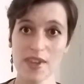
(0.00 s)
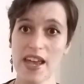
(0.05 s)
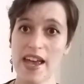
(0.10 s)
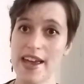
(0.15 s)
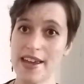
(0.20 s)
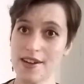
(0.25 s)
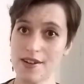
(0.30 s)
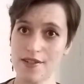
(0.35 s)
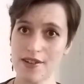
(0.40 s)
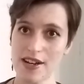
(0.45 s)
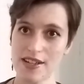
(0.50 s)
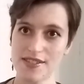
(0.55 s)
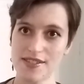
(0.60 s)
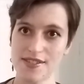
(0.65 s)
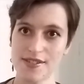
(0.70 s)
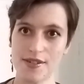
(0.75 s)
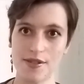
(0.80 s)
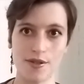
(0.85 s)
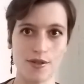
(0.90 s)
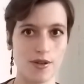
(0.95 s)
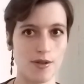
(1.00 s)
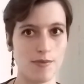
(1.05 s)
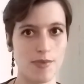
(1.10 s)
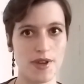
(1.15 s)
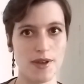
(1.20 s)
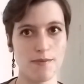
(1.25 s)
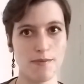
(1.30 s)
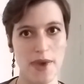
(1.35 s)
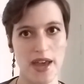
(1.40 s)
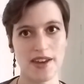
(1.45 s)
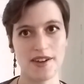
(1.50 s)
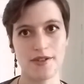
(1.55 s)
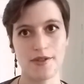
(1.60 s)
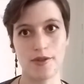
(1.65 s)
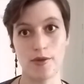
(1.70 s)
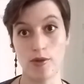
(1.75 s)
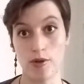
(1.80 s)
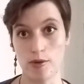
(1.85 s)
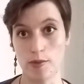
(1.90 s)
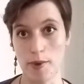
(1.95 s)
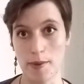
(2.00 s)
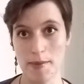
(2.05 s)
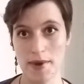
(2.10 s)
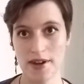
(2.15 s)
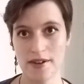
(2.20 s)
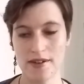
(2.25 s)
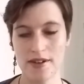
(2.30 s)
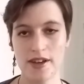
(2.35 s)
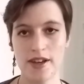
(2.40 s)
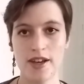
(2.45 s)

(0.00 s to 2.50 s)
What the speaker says: Anchorites, who could be men or women,